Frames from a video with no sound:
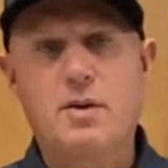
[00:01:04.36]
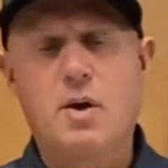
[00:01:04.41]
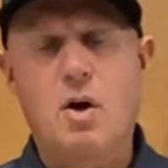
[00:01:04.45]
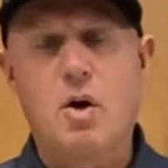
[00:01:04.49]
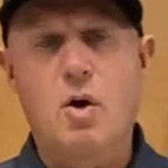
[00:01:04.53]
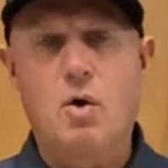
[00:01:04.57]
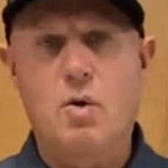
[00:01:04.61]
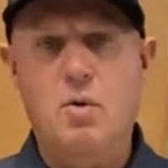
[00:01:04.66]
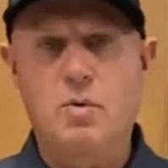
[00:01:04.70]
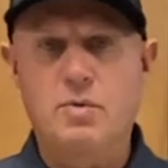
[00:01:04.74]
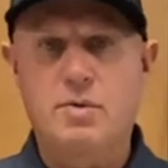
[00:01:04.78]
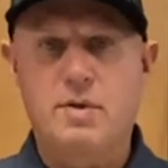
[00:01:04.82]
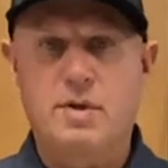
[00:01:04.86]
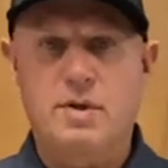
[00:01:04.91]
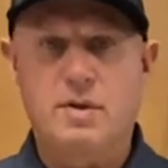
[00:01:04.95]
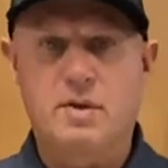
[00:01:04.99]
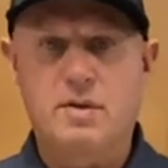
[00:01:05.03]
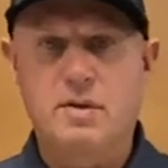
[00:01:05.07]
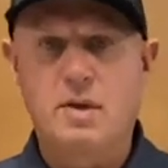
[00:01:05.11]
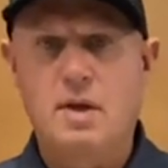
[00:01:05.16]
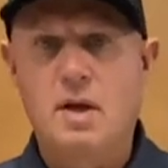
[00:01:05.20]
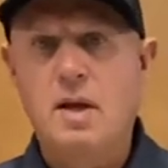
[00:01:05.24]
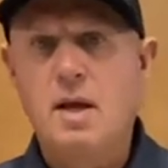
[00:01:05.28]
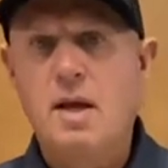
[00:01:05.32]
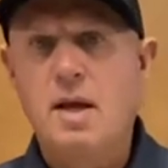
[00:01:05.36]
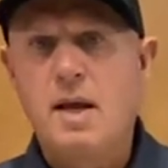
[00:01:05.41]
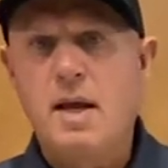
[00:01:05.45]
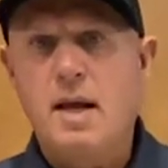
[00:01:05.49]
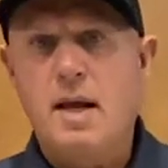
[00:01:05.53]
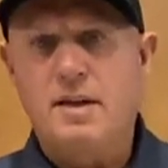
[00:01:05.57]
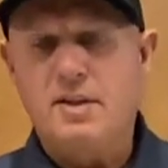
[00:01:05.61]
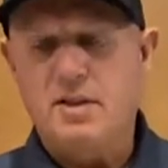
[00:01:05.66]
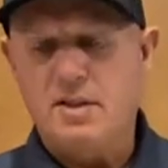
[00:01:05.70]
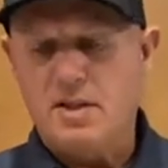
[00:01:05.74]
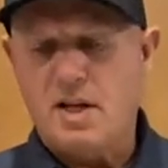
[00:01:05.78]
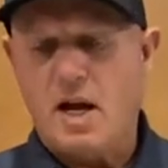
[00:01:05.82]
the hoses
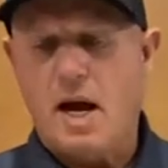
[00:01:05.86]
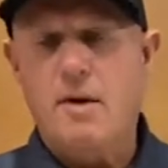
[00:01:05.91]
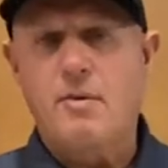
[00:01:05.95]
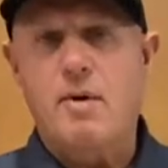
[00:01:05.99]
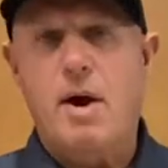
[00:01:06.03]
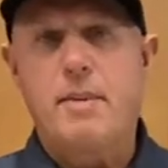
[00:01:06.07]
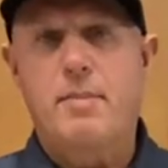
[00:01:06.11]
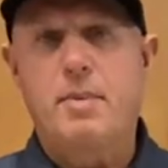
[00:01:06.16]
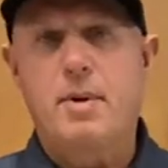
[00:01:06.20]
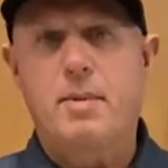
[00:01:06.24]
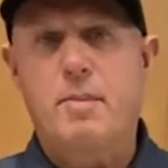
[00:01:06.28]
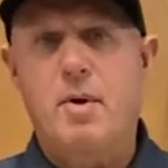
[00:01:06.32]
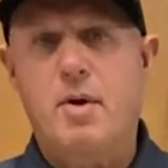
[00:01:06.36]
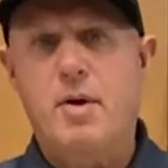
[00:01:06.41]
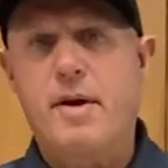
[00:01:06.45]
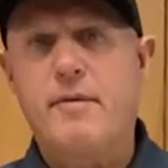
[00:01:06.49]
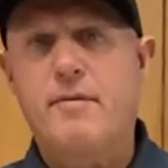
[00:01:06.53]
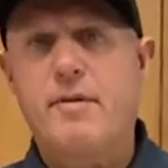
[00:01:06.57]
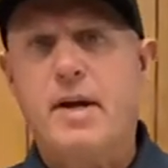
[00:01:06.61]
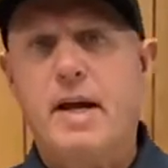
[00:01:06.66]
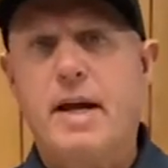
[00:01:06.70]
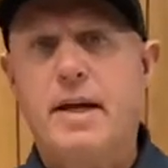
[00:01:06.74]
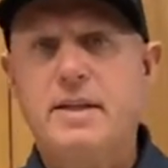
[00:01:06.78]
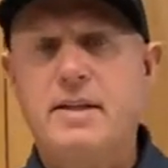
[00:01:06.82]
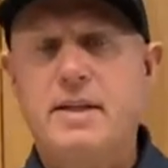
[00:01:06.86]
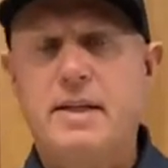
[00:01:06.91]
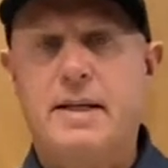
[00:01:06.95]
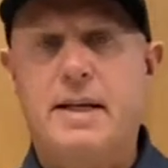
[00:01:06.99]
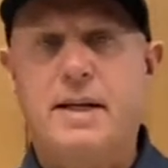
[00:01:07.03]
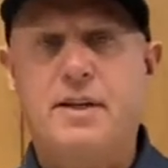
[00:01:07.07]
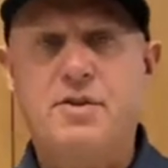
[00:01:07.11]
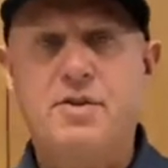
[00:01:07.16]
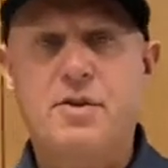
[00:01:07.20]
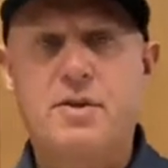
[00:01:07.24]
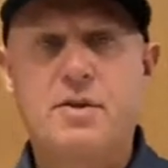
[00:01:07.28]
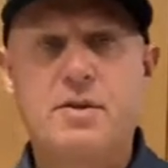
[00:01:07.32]
and just tie wrap it about every 18
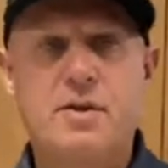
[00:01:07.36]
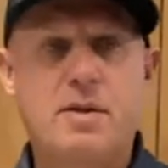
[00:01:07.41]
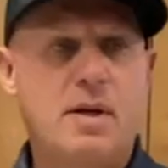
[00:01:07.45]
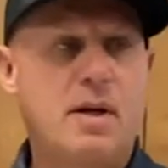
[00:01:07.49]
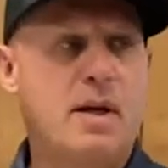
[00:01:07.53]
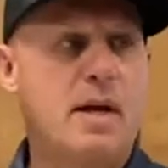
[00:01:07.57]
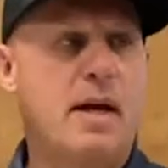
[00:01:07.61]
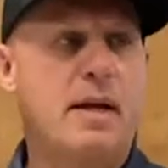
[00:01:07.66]
inches.